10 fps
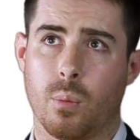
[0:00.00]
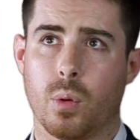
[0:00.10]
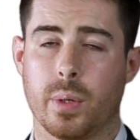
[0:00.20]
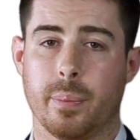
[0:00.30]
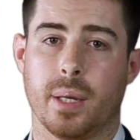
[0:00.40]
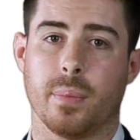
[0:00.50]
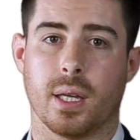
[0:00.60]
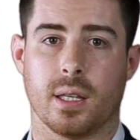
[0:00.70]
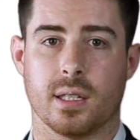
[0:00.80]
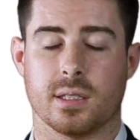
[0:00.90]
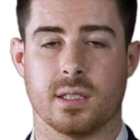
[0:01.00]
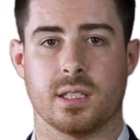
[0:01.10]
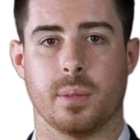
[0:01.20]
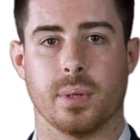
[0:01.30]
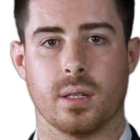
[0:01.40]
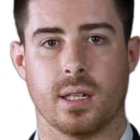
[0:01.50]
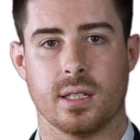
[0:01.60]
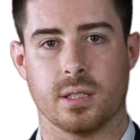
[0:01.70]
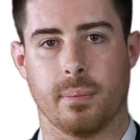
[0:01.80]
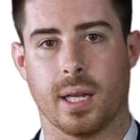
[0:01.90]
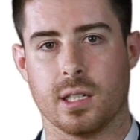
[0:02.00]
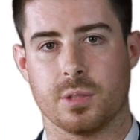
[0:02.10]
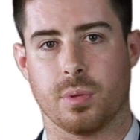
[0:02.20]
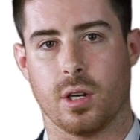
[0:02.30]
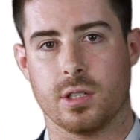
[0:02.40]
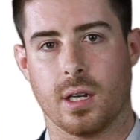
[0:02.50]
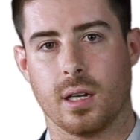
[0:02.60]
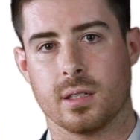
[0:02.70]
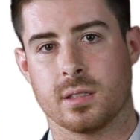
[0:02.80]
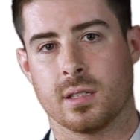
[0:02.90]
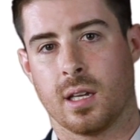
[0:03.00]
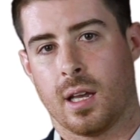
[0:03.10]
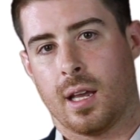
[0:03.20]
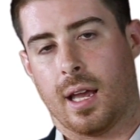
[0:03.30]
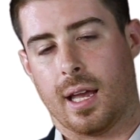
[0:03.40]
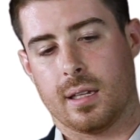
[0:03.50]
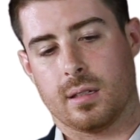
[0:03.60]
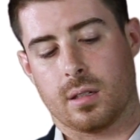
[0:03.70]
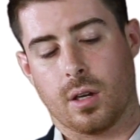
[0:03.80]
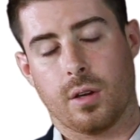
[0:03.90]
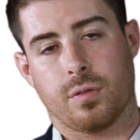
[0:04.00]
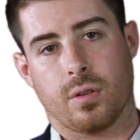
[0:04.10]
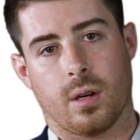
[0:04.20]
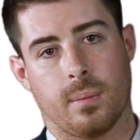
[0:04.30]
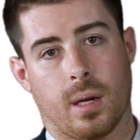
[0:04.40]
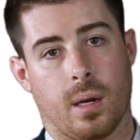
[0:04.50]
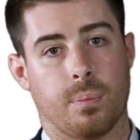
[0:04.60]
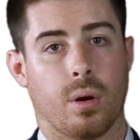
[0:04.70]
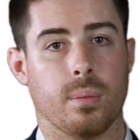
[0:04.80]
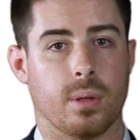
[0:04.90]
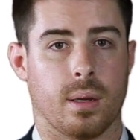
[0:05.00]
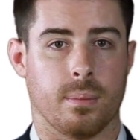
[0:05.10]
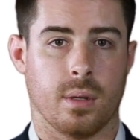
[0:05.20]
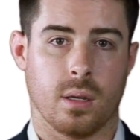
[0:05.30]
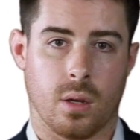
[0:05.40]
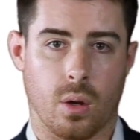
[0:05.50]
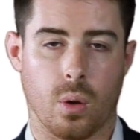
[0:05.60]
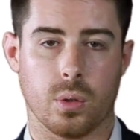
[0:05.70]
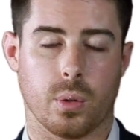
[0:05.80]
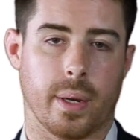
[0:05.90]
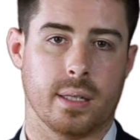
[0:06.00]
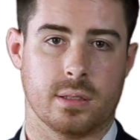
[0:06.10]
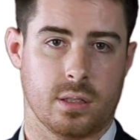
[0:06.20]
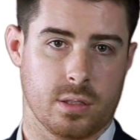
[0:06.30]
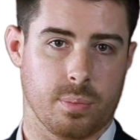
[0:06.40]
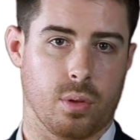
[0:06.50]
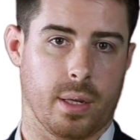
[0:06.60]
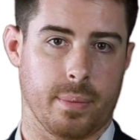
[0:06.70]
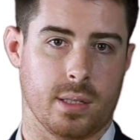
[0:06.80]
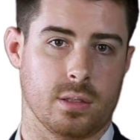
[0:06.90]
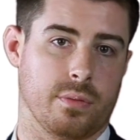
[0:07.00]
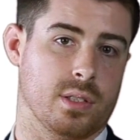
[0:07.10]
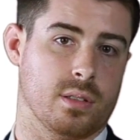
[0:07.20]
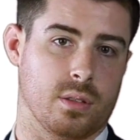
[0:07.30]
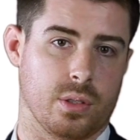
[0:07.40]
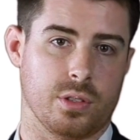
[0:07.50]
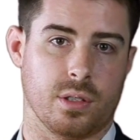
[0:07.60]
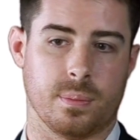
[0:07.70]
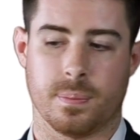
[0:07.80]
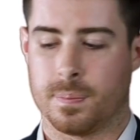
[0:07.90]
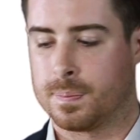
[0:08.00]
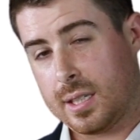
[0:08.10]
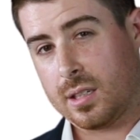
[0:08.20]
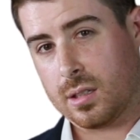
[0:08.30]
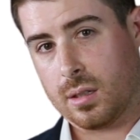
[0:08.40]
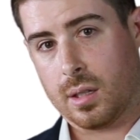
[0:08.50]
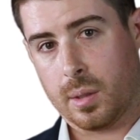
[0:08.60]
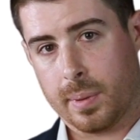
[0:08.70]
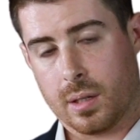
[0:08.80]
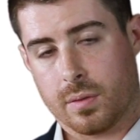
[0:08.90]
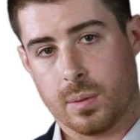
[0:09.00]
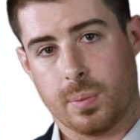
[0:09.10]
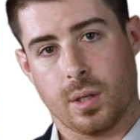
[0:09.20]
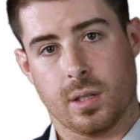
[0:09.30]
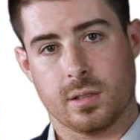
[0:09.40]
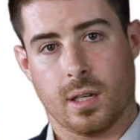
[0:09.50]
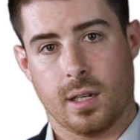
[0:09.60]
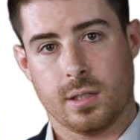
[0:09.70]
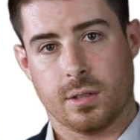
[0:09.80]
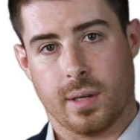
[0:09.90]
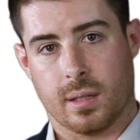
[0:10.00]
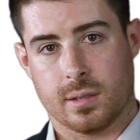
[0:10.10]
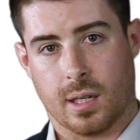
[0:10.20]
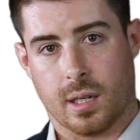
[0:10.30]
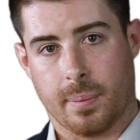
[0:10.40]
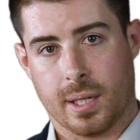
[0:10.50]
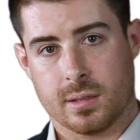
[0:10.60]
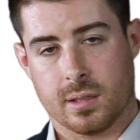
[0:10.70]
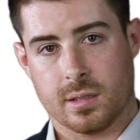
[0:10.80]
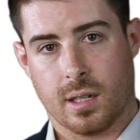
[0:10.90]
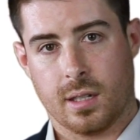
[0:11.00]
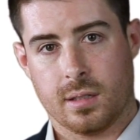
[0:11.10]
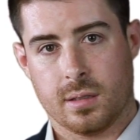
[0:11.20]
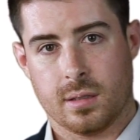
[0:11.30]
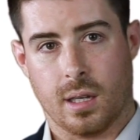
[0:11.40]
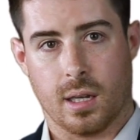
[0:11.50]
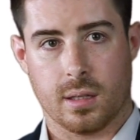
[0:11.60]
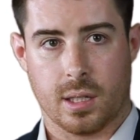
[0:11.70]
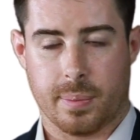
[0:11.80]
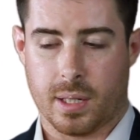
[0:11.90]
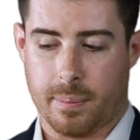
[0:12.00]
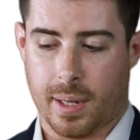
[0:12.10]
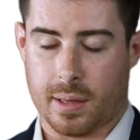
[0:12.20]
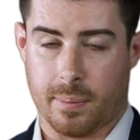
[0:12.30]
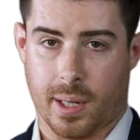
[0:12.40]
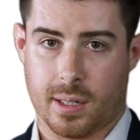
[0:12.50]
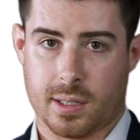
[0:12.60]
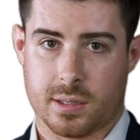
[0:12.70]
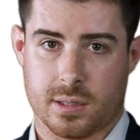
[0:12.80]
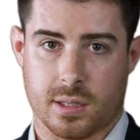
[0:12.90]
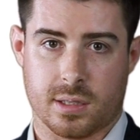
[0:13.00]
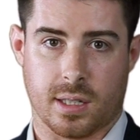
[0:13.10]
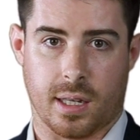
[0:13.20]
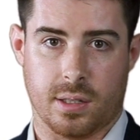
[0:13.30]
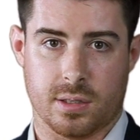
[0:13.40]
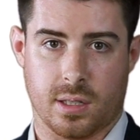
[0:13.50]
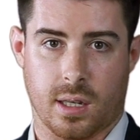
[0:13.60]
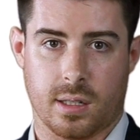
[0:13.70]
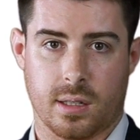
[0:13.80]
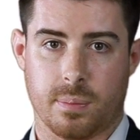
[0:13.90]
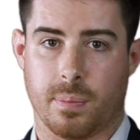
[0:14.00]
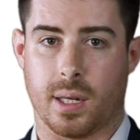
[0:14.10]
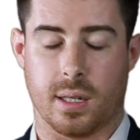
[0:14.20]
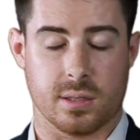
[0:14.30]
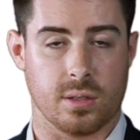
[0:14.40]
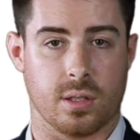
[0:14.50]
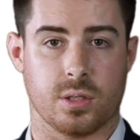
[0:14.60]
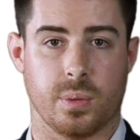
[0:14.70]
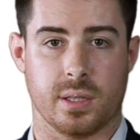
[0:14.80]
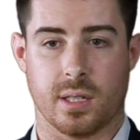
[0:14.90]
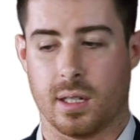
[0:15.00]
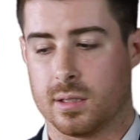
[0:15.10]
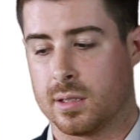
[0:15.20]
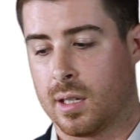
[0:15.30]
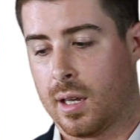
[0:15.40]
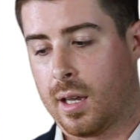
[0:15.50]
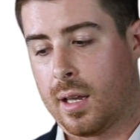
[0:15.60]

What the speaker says: And what we mean by this is the ability to manage projects and go from a problem all the way to deployment of a solution. We teach a little bit of computer science around database design, a little bit of mathematics just to get you started, but it's not too intense,